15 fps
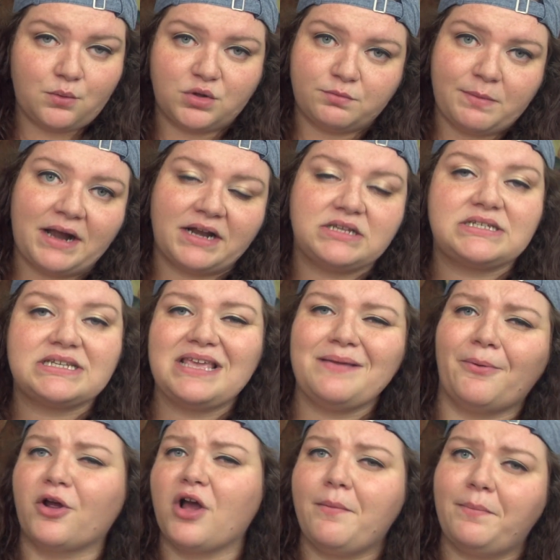with Bonnie to
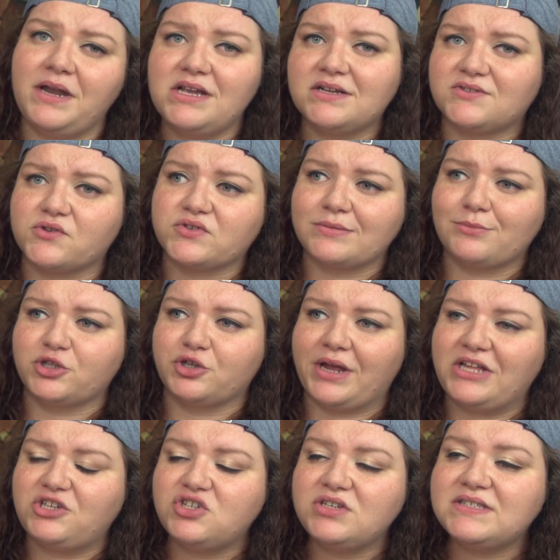keep her company because they're similar
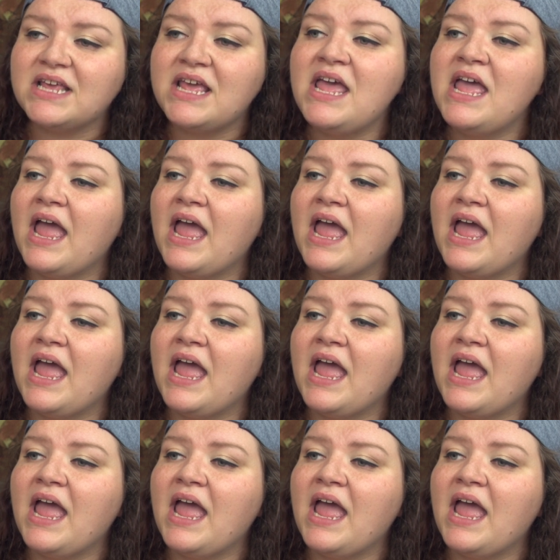ages,